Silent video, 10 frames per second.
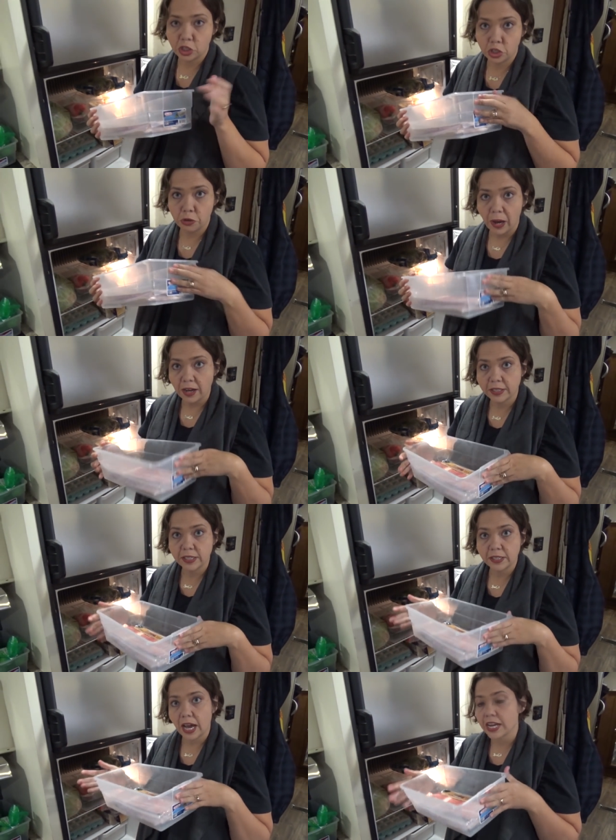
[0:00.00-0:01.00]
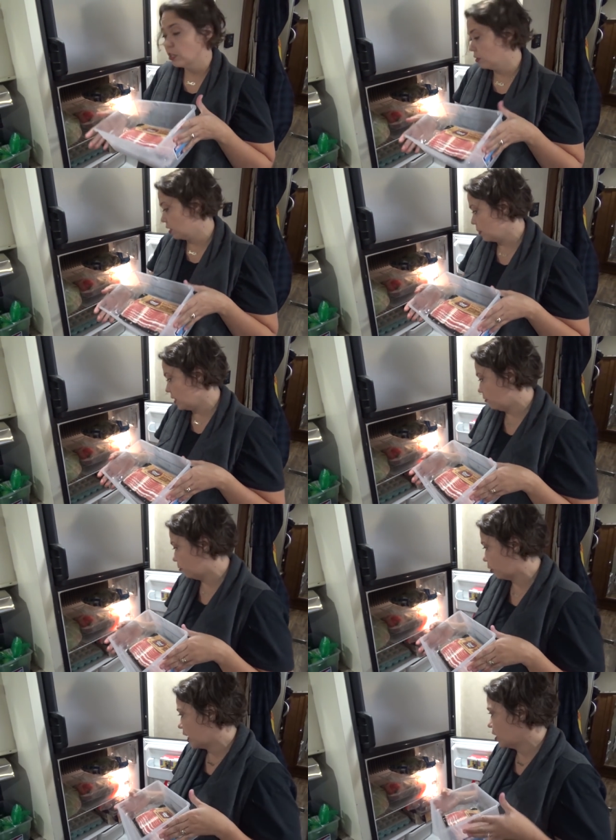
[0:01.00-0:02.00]
shoe boxes. I use them in the
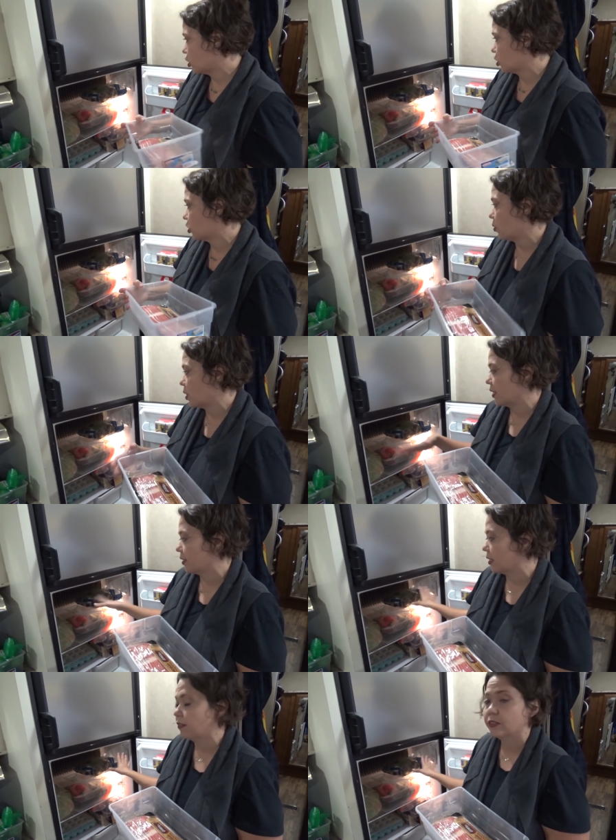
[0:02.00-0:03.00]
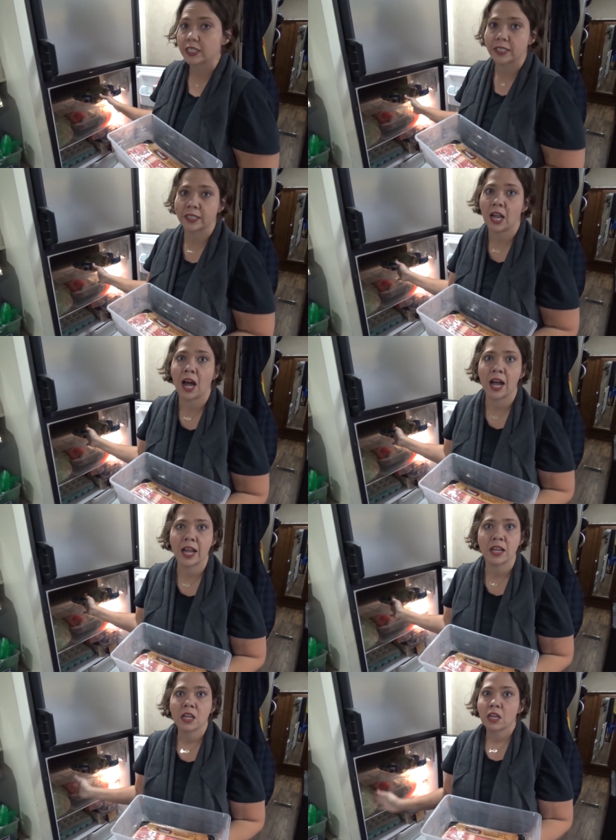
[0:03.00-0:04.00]
fridge so that stuff does
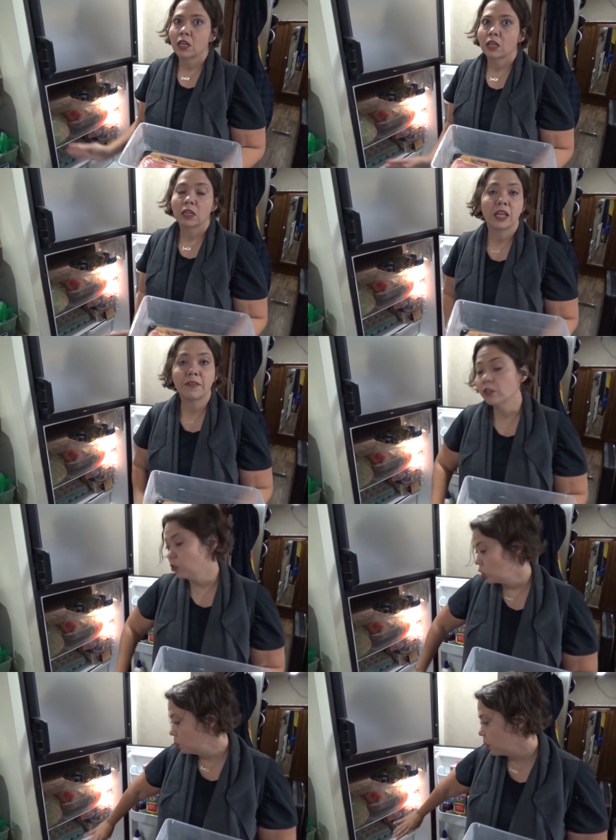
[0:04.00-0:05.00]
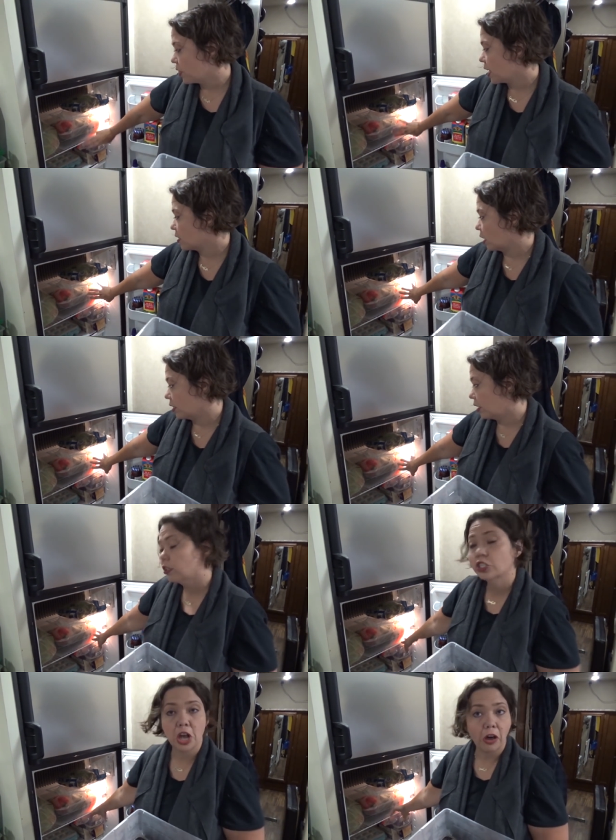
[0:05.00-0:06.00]
not... If you just put things on the
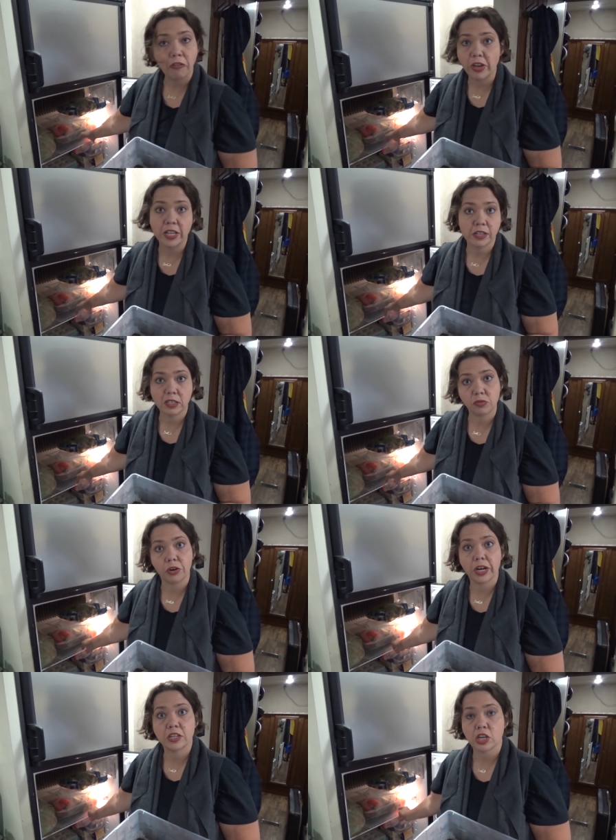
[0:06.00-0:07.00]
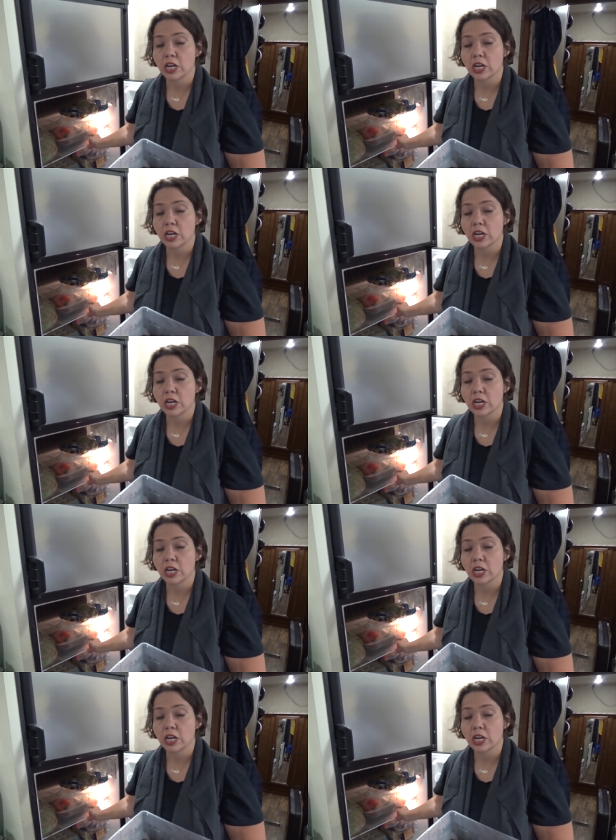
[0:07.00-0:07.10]
shelf in this fridge